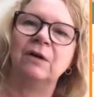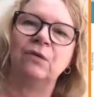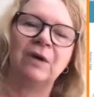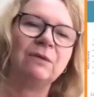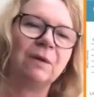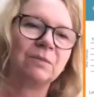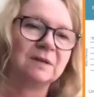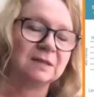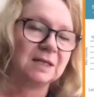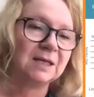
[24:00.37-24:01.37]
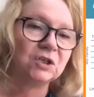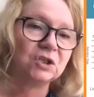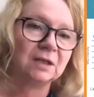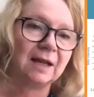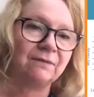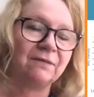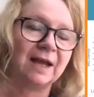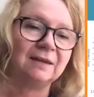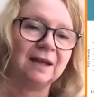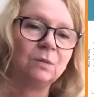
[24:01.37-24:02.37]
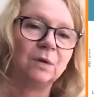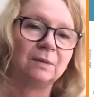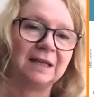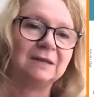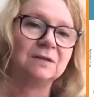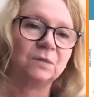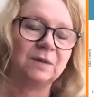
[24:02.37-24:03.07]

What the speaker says: a great representation of that network in the